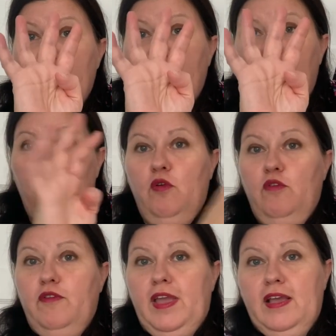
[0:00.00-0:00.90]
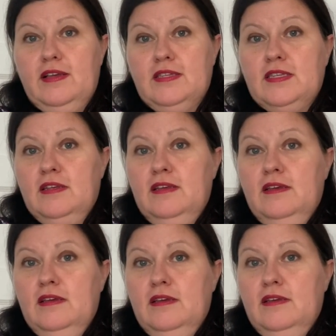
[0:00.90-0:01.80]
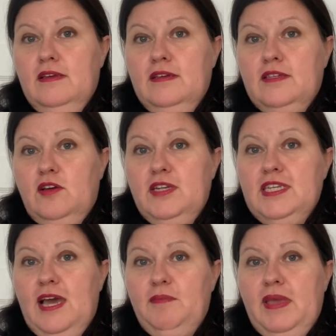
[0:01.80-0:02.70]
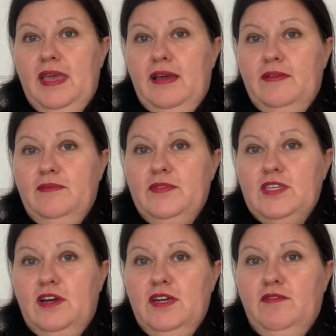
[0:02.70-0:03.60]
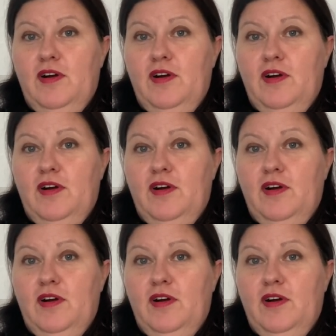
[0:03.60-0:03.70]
with four fingers. So I tap here, side of